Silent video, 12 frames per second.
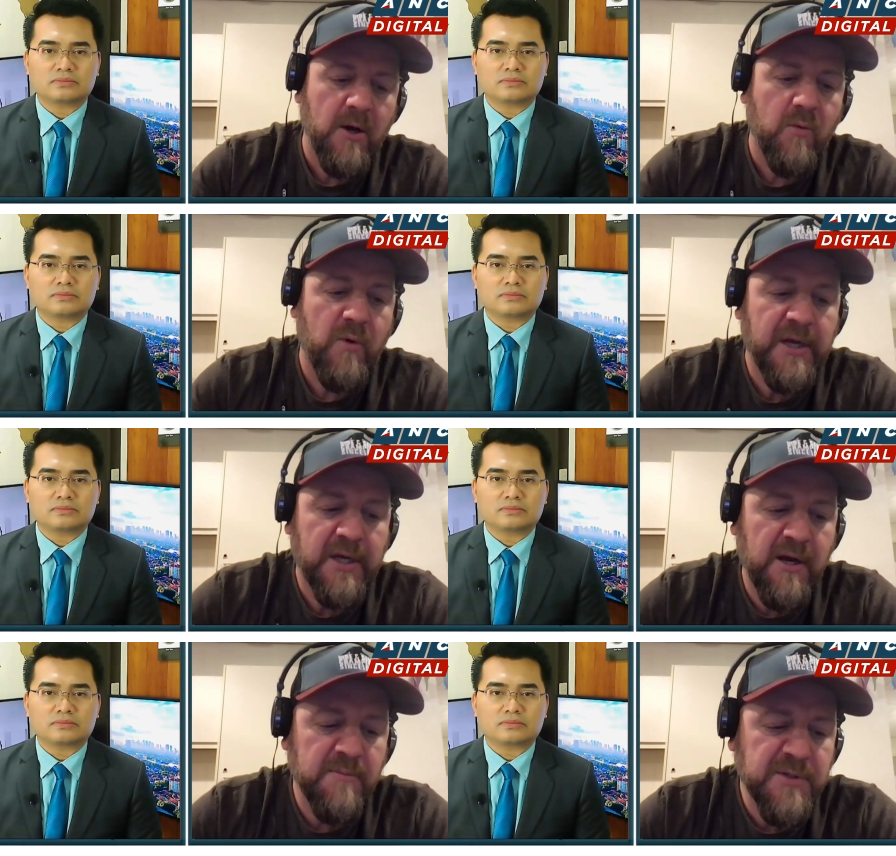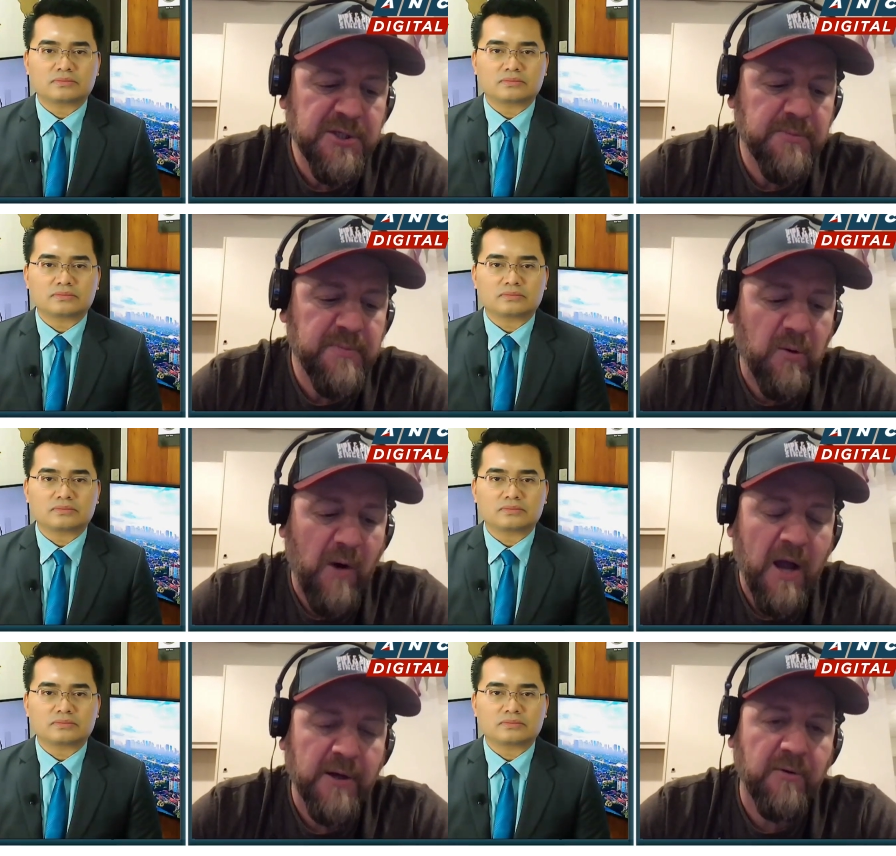Speaker 1: When it comes to
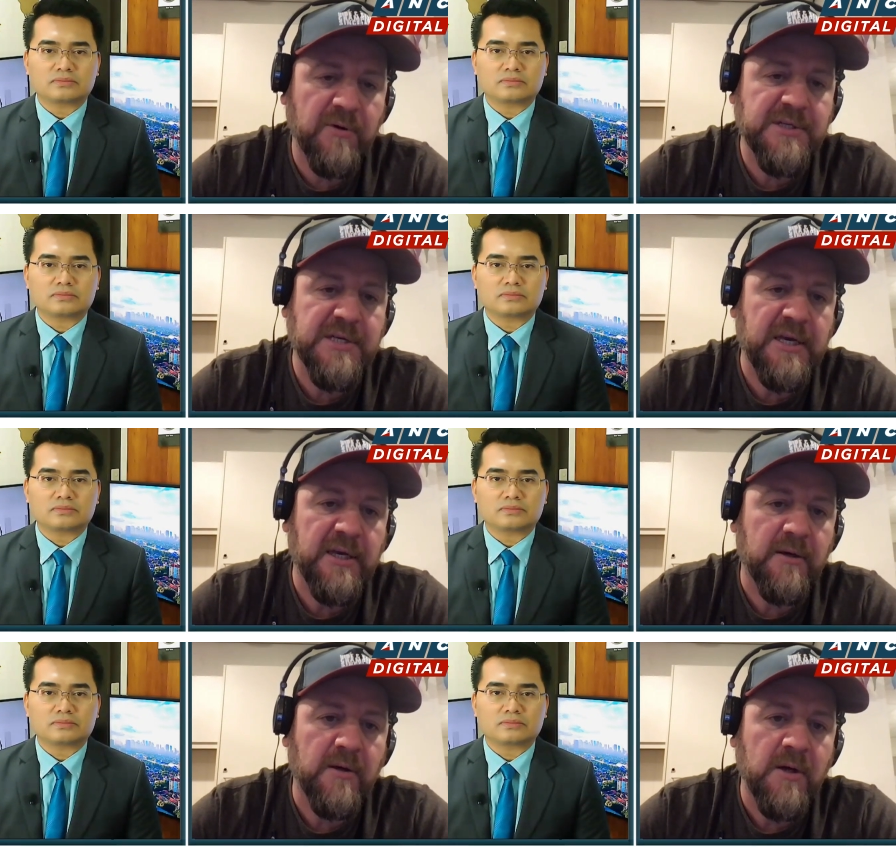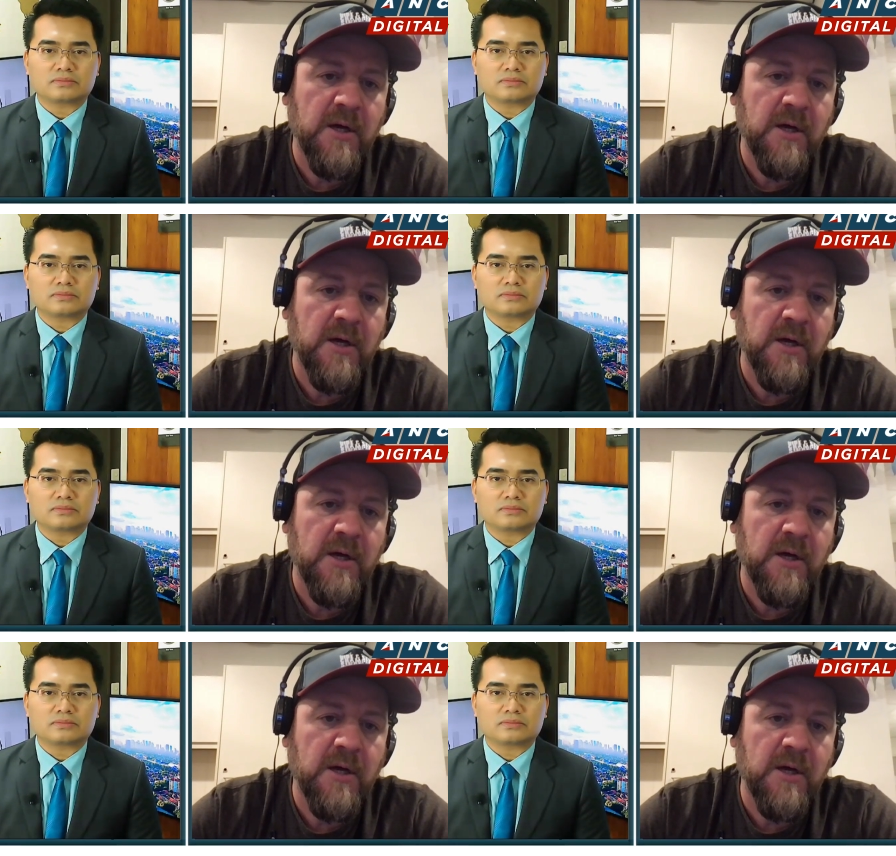bureaucracy,